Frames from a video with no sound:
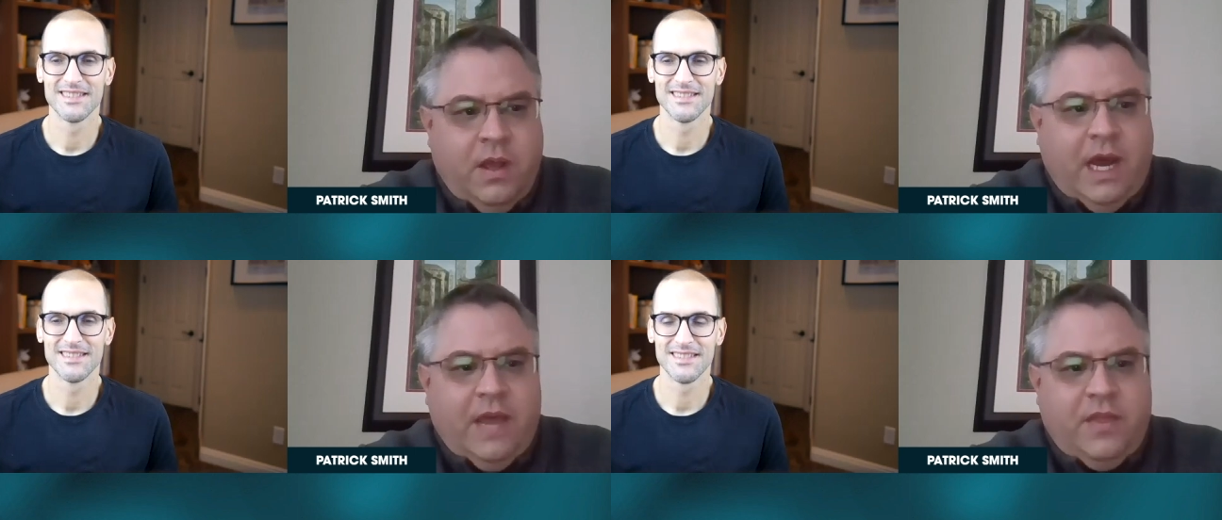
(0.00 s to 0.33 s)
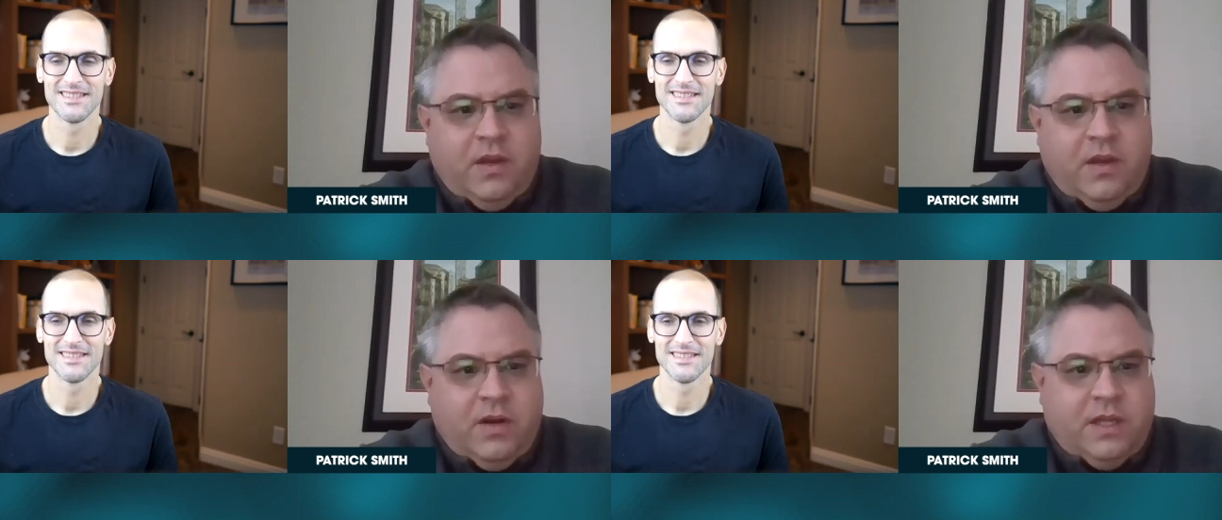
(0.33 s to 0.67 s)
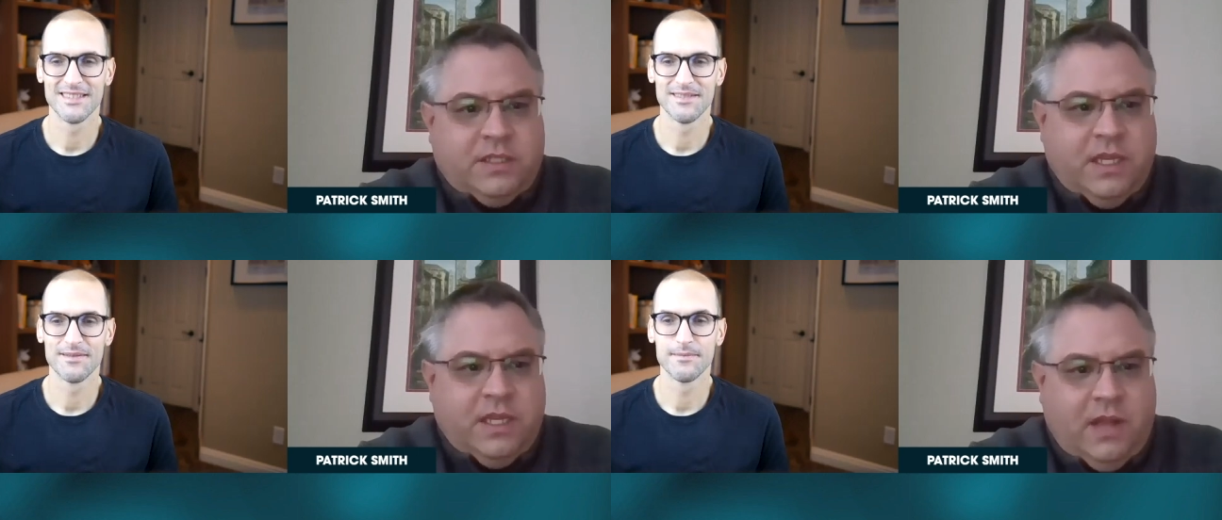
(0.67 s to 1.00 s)
Speaker 1: I think you're going to
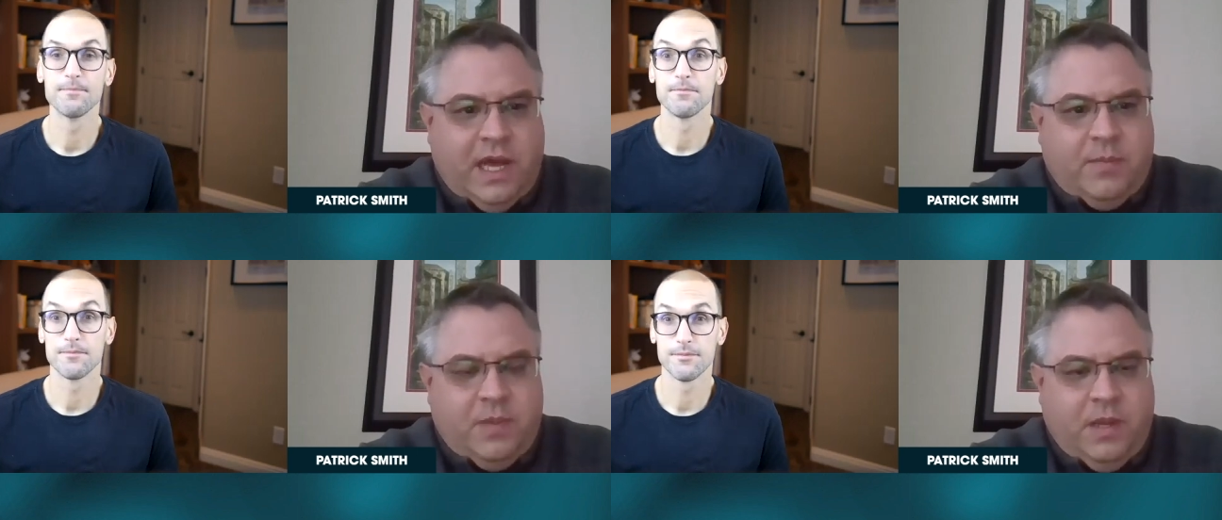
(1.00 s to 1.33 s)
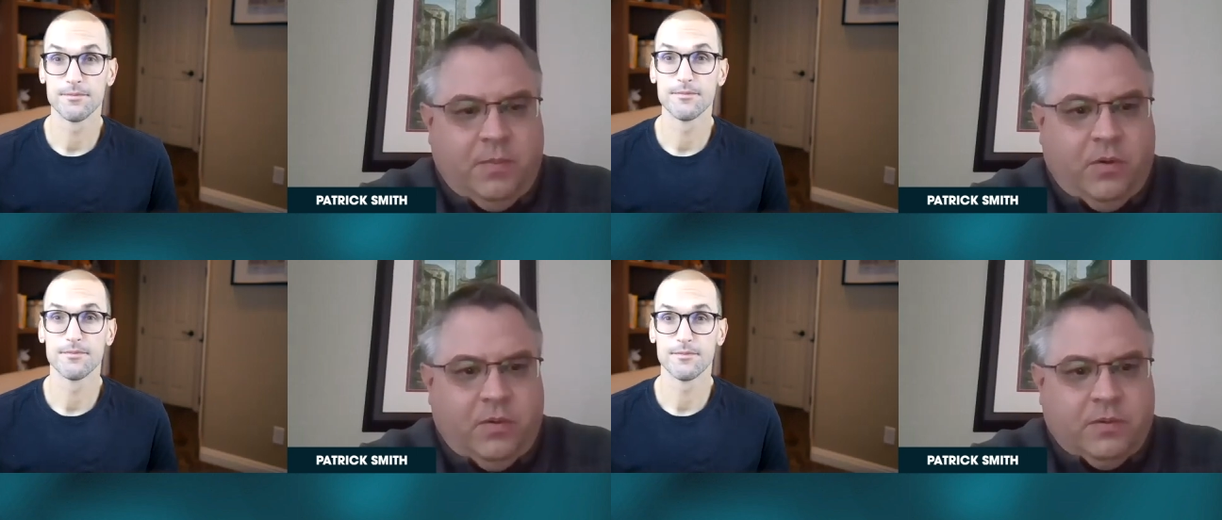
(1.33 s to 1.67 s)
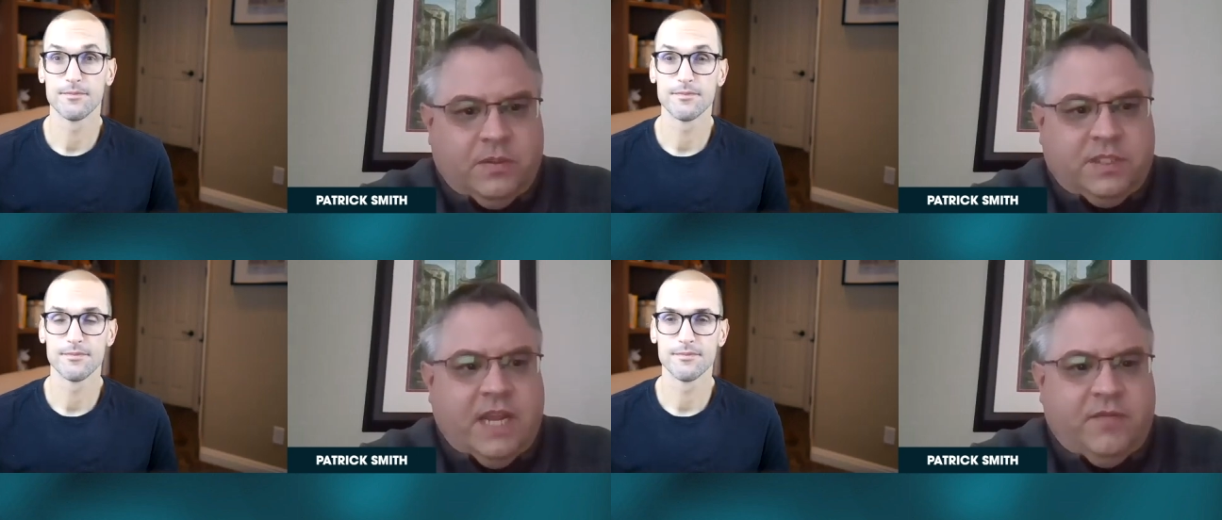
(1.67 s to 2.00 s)
see a lot of people
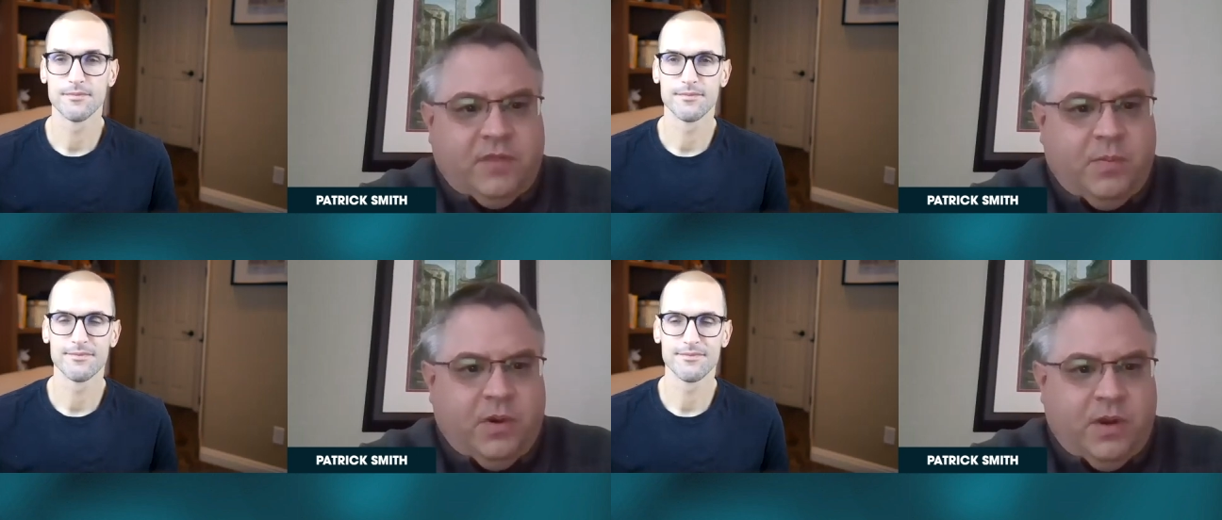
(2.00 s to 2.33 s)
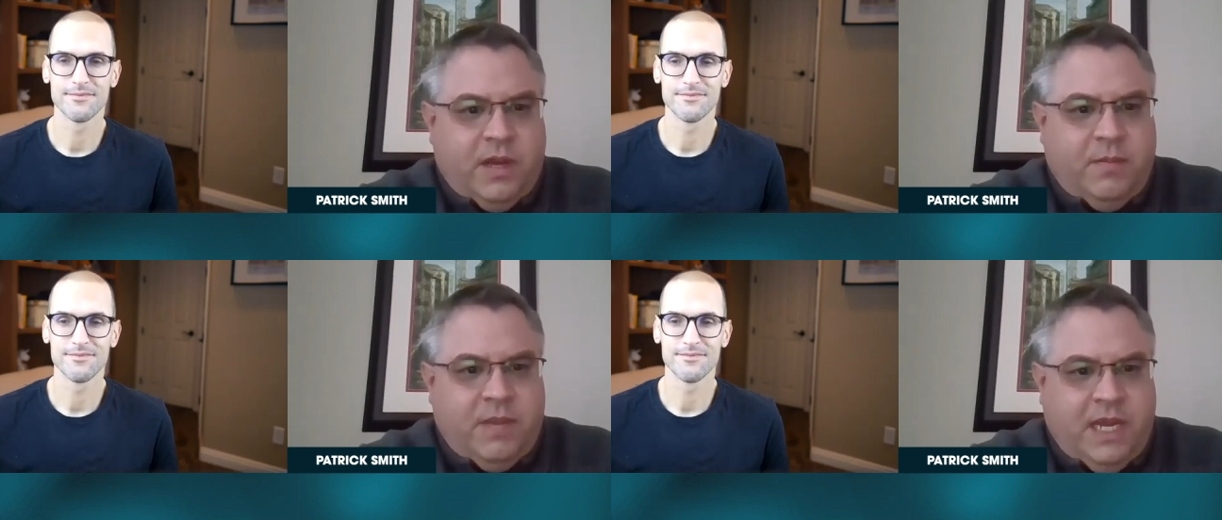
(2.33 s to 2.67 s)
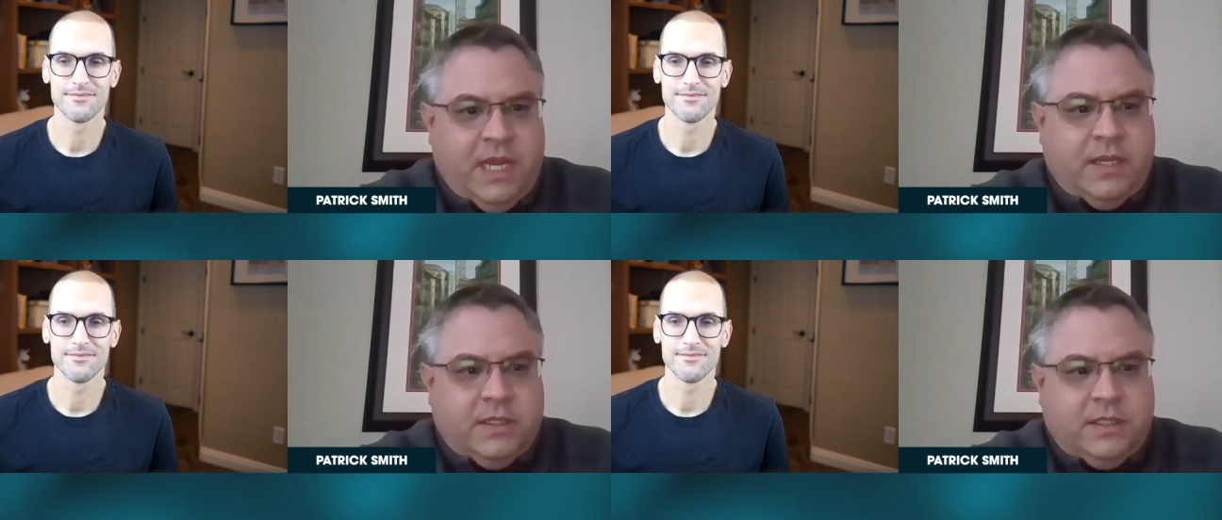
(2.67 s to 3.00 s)
safely put on
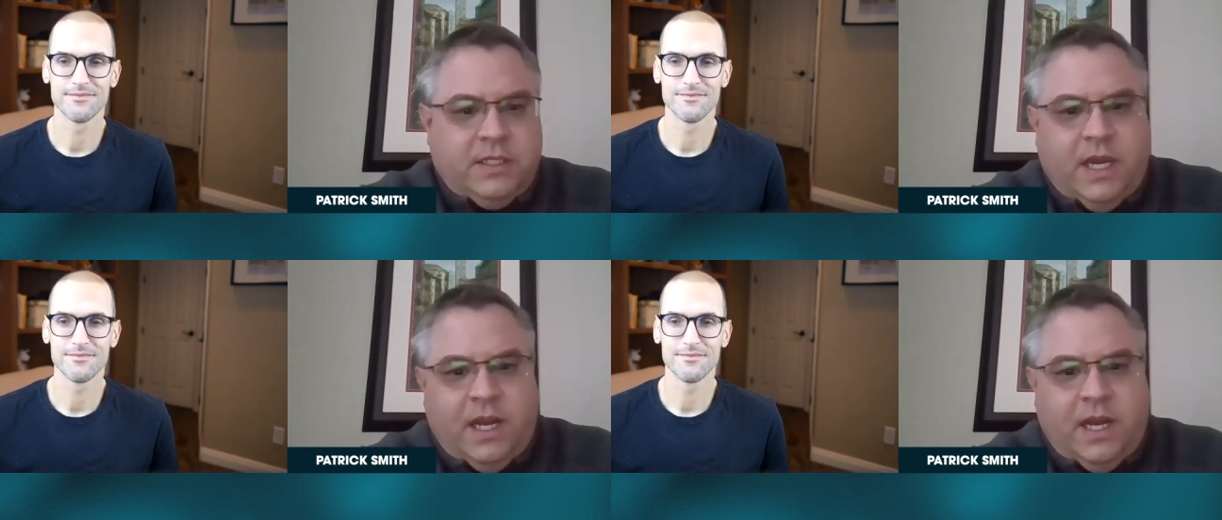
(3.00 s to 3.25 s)
meetings.